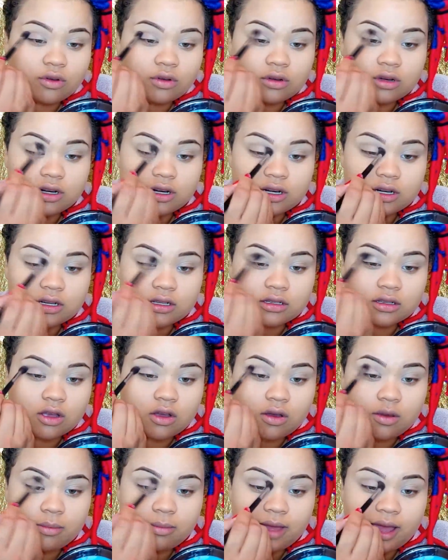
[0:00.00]
course,
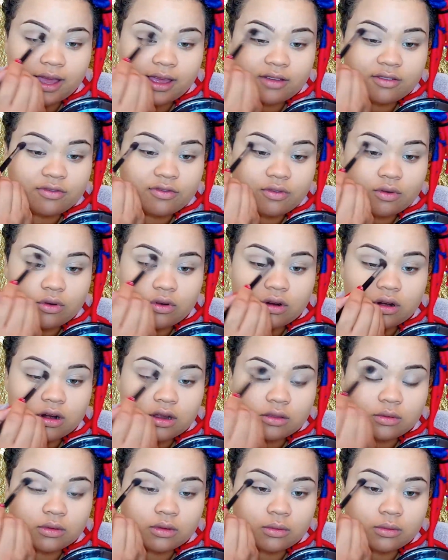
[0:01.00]
going back and
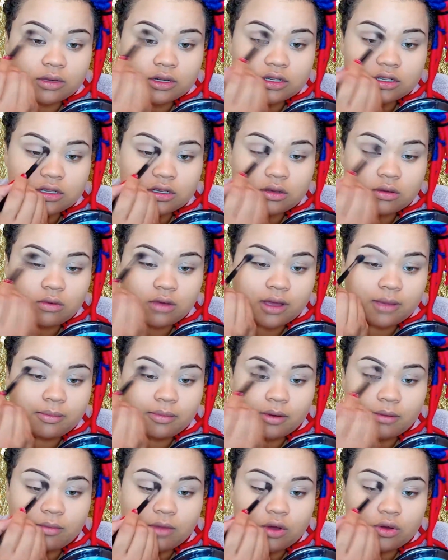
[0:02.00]
forth with a windshield
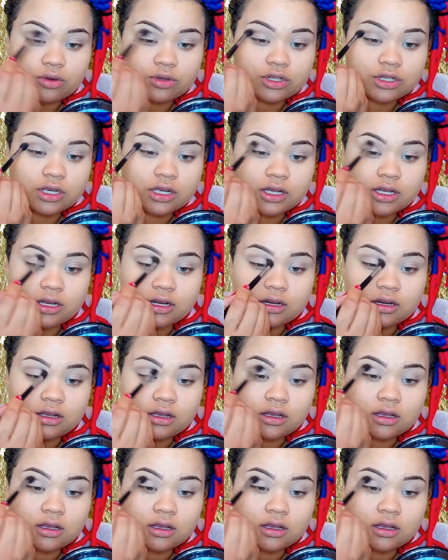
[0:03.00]
wiper motion.